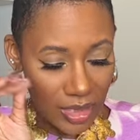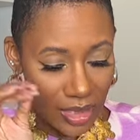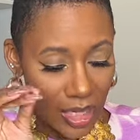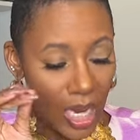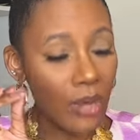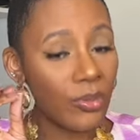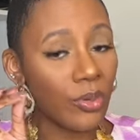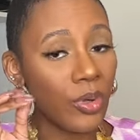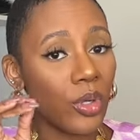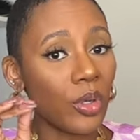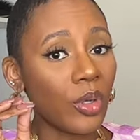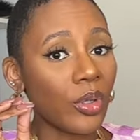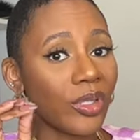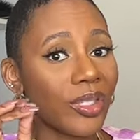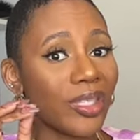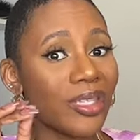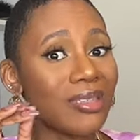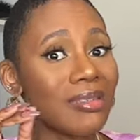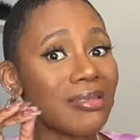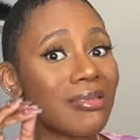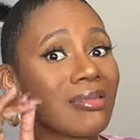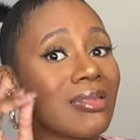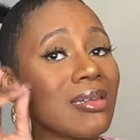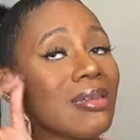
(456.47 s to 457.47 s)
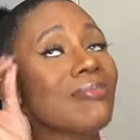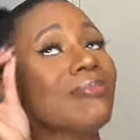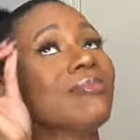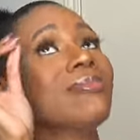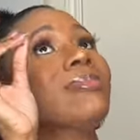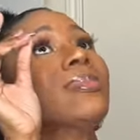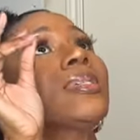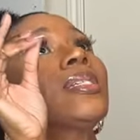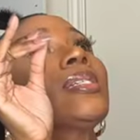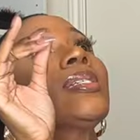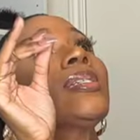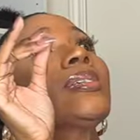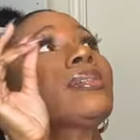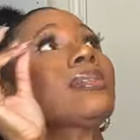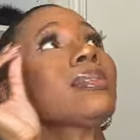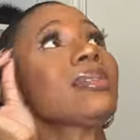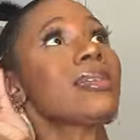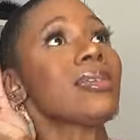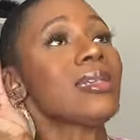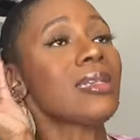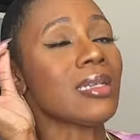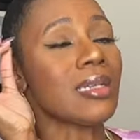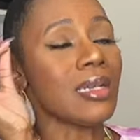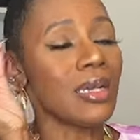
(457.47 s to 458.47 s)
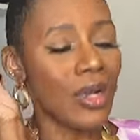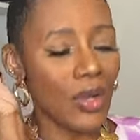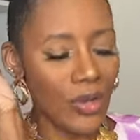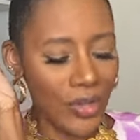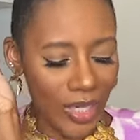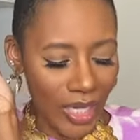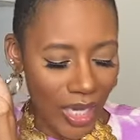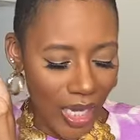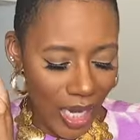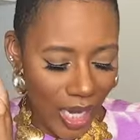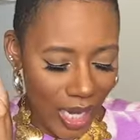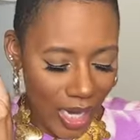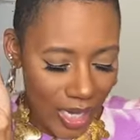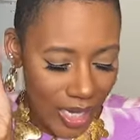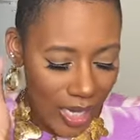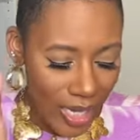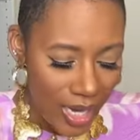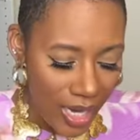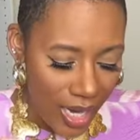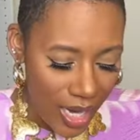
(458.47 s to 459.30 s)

top coat on this immediately, okay?